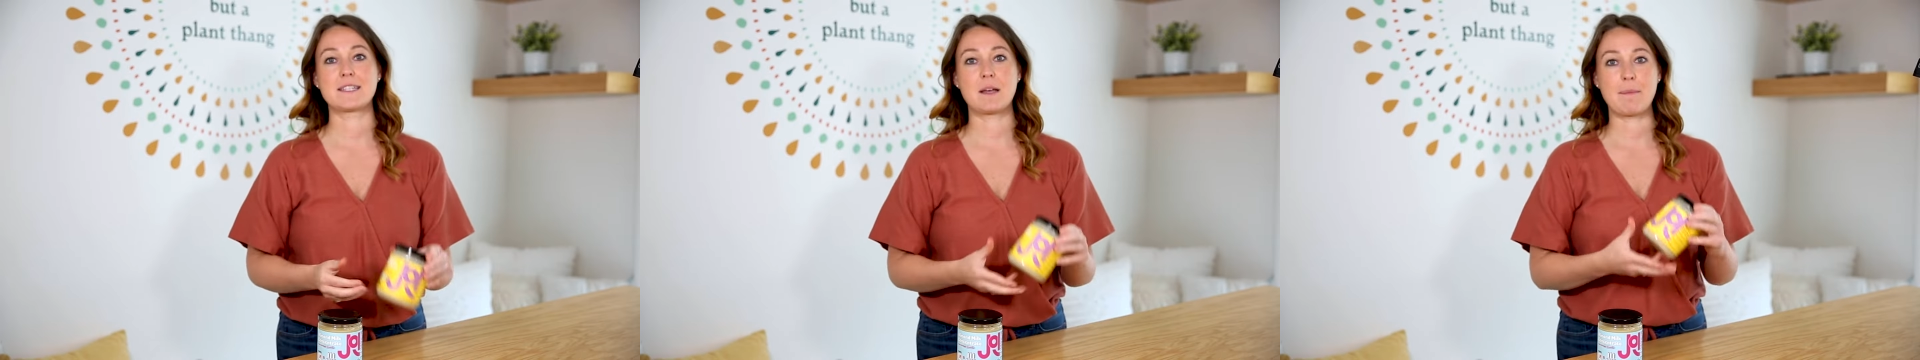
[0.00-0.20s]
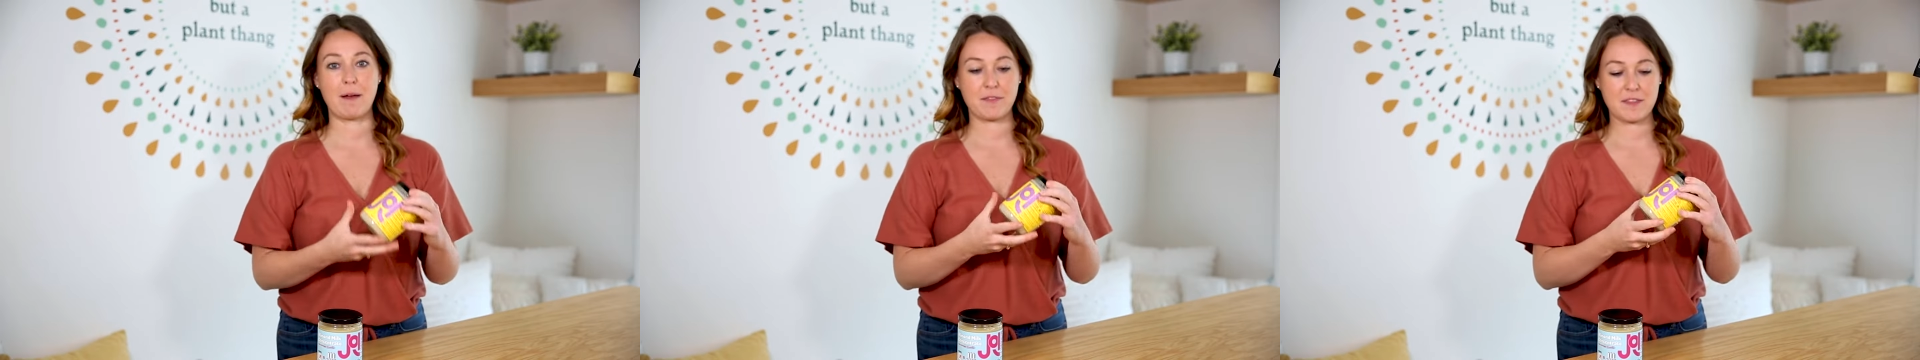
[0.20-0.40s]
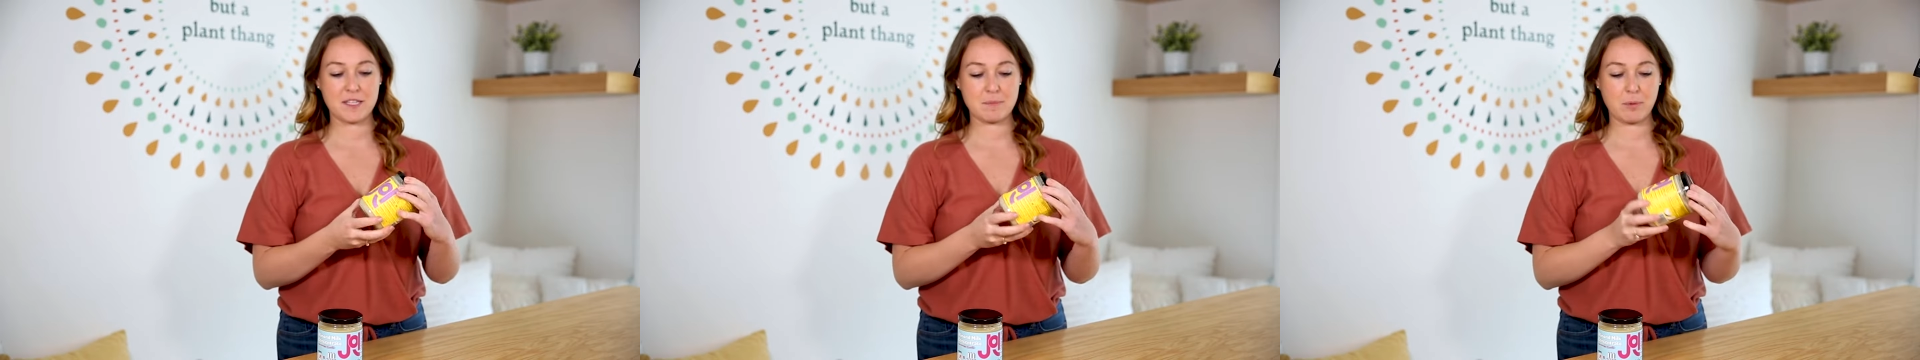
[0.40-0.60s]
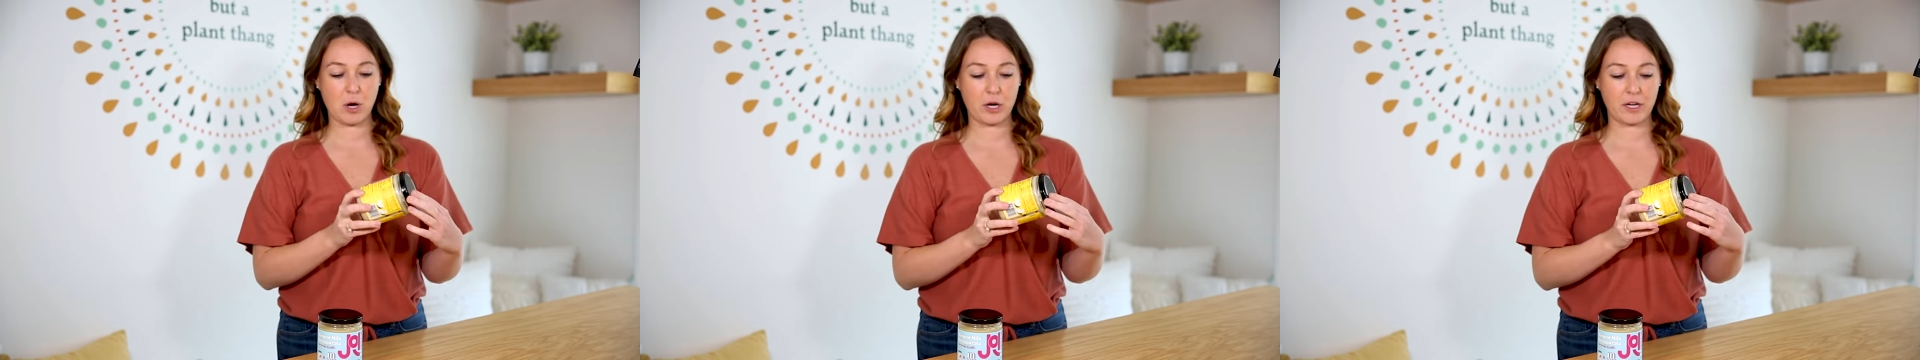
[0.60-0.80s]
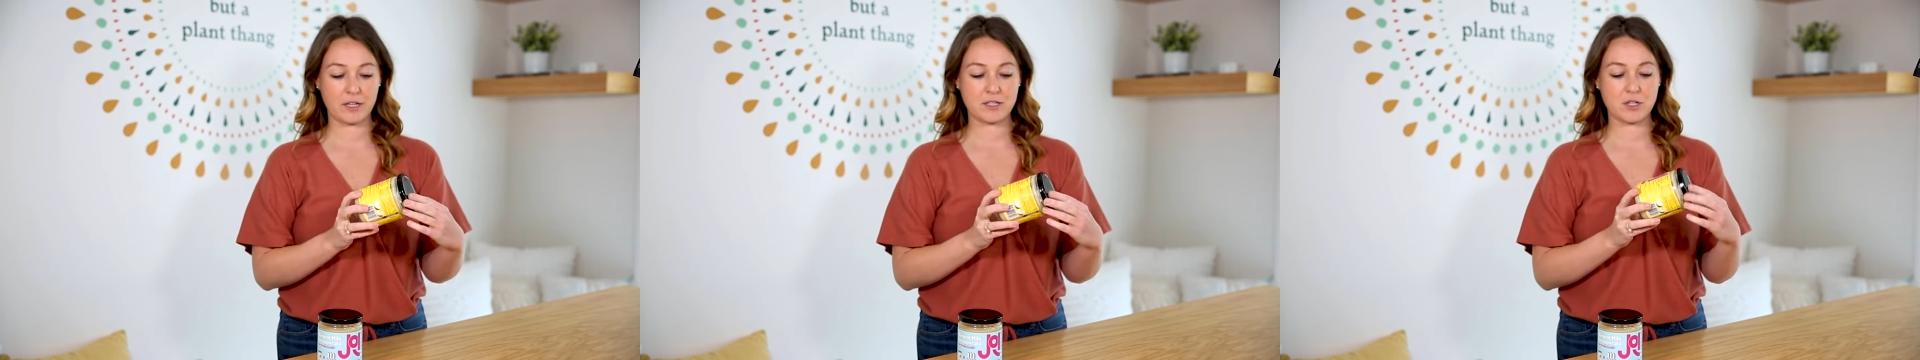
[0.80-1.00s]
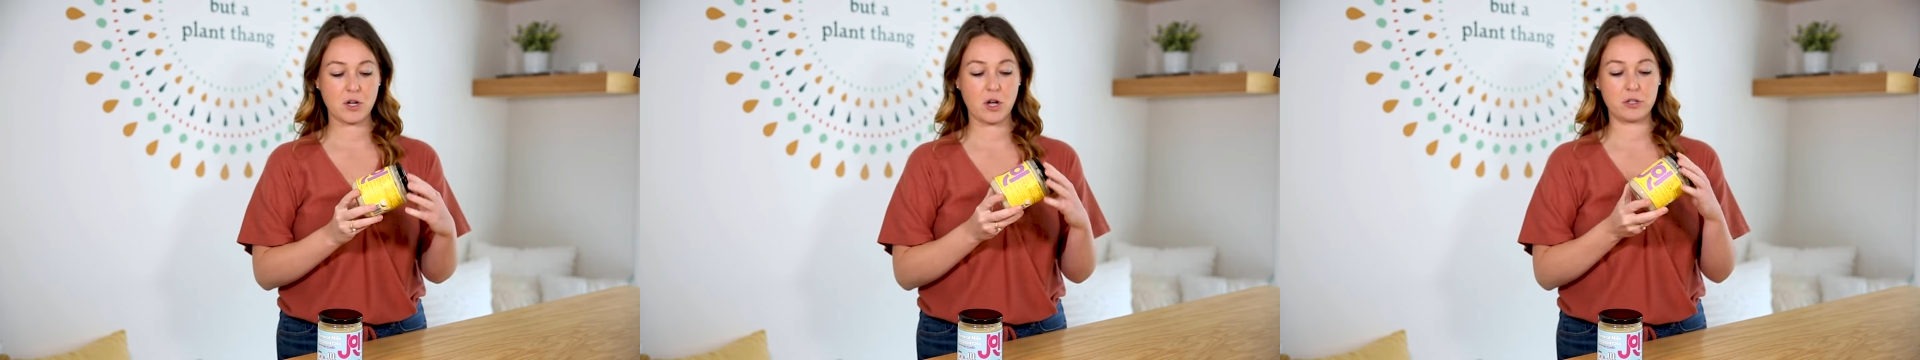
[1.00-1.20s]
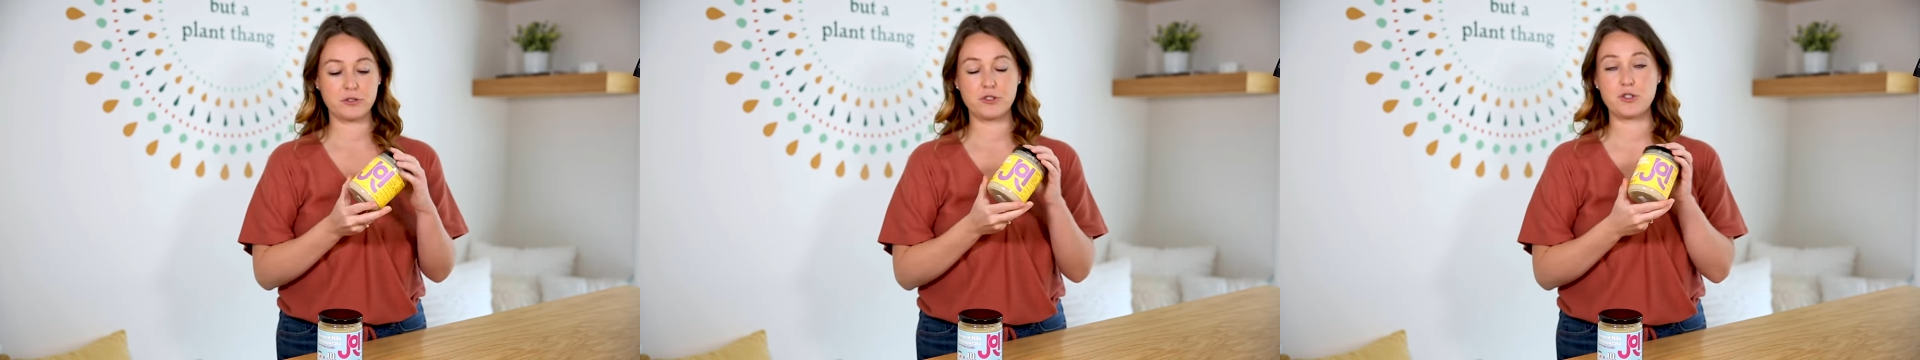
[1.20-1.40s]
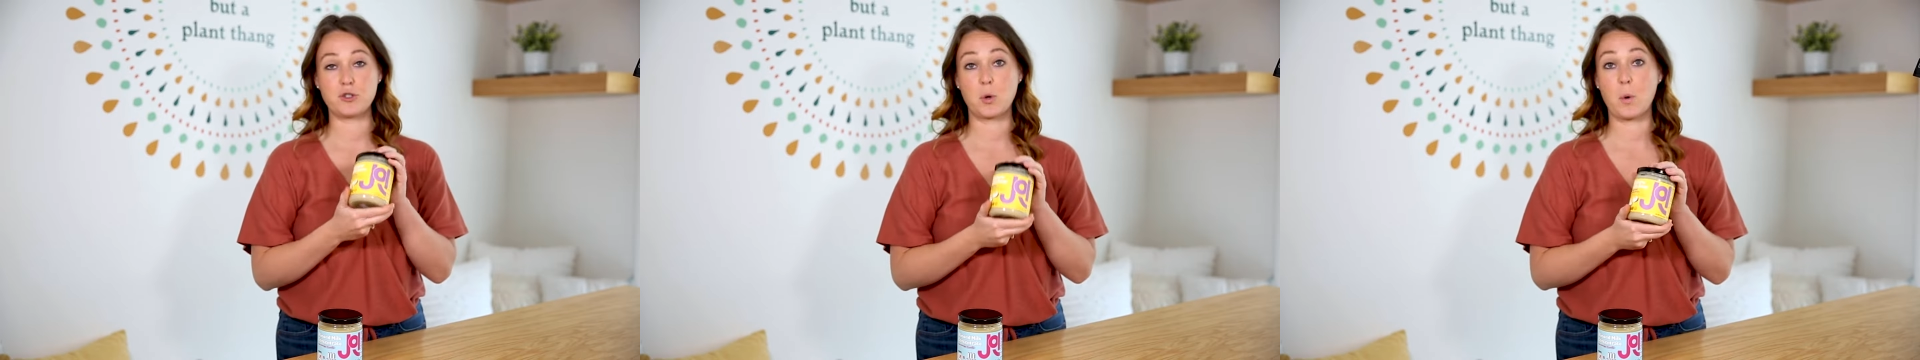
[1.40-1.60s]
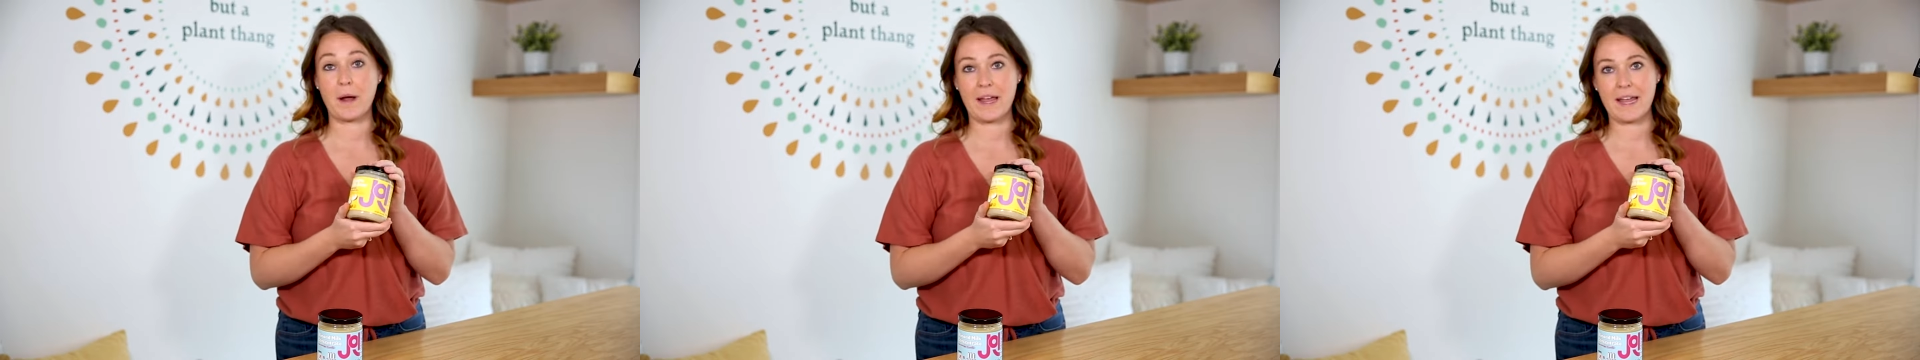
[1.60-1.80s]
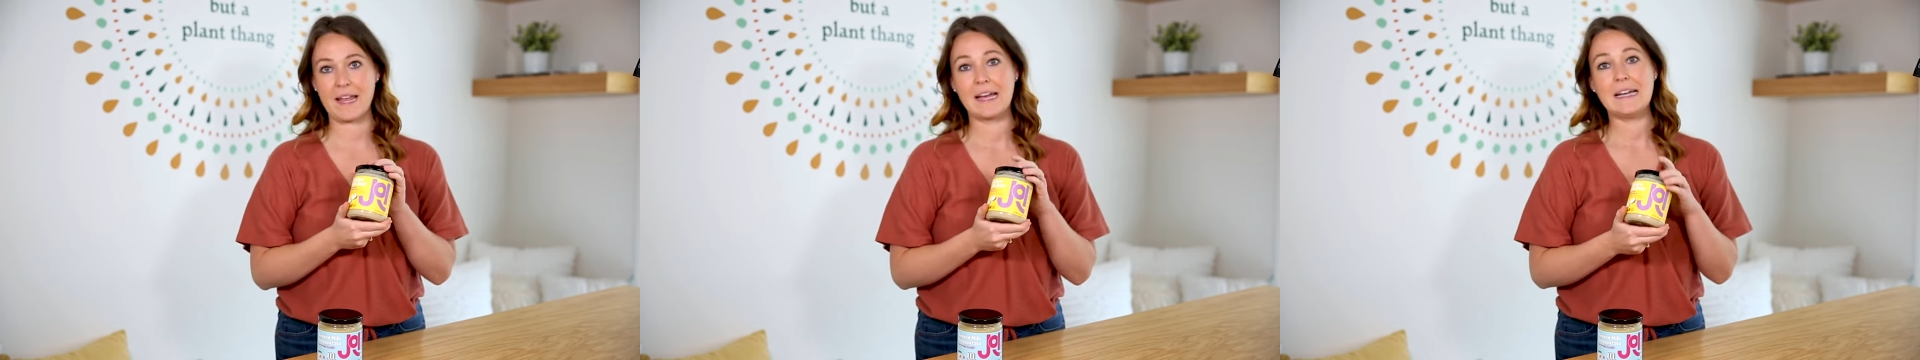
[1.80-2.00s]
about this product called
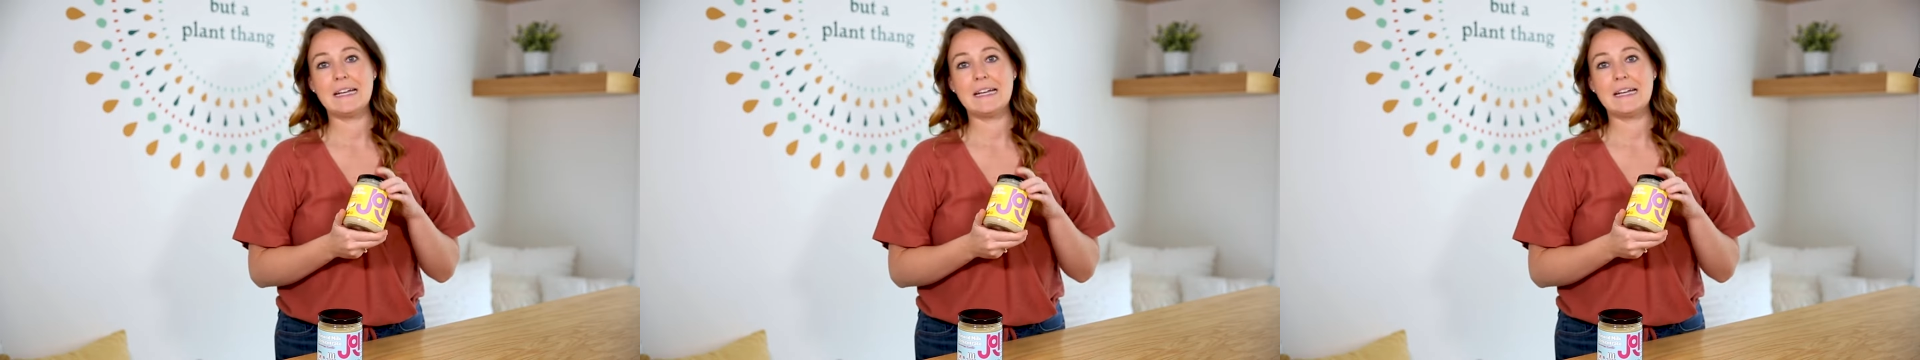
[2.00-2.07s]
Joy.